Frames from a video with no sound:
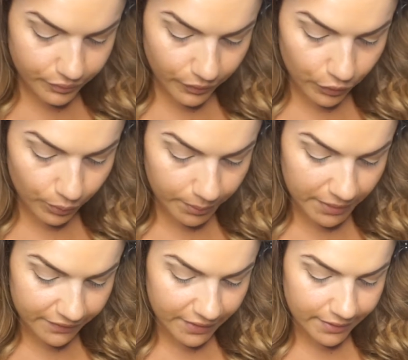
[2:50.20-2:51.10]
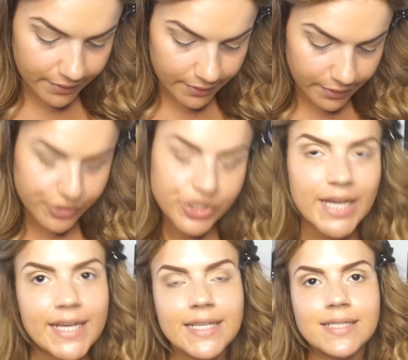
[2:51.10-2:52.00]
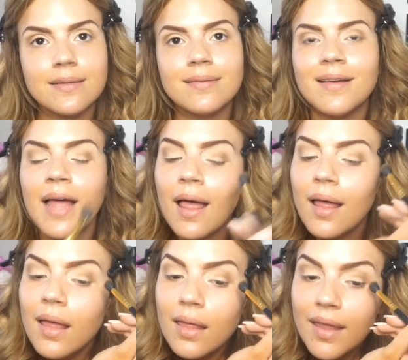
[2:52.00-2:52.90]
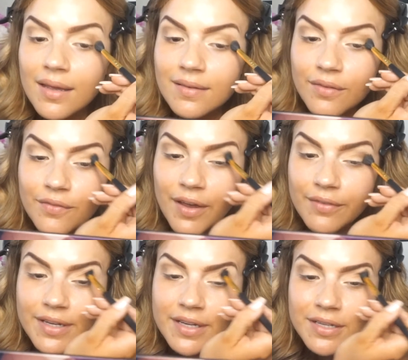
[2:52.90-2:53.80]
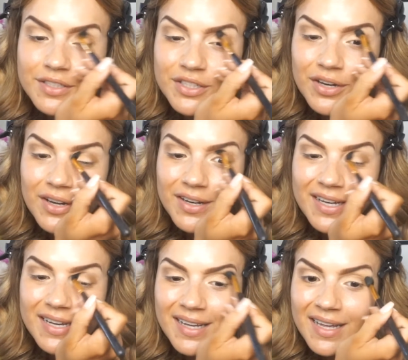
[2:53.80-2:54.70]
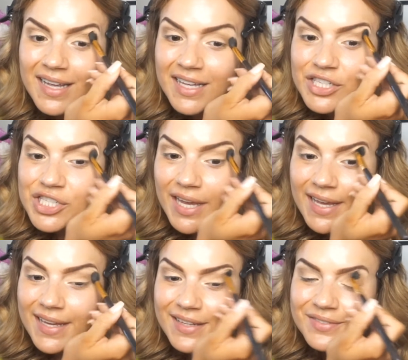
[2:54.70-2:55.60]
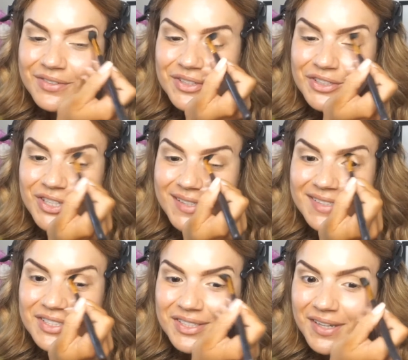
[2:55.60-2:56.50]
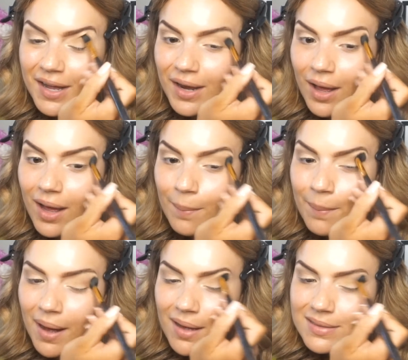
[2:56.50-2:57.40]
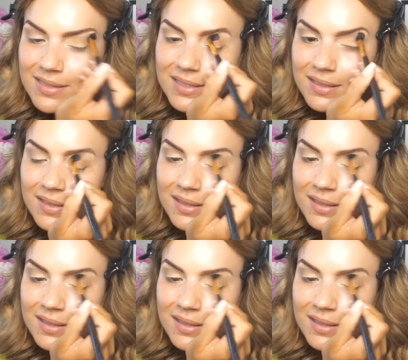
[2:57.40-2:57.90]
You're probably thinking, Jade, that is a very dark shade for a transition colour, but